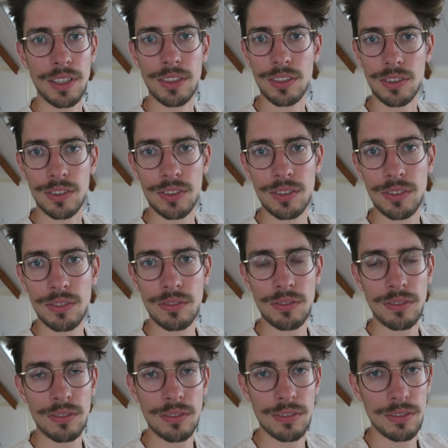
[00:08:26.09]
I just
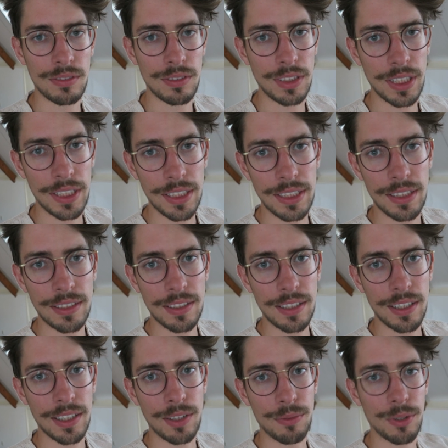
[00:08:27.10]
get in it
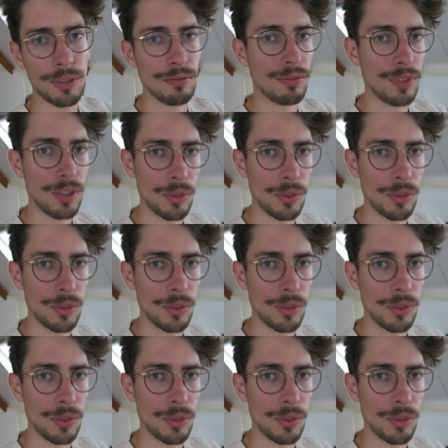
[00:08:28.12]
and I run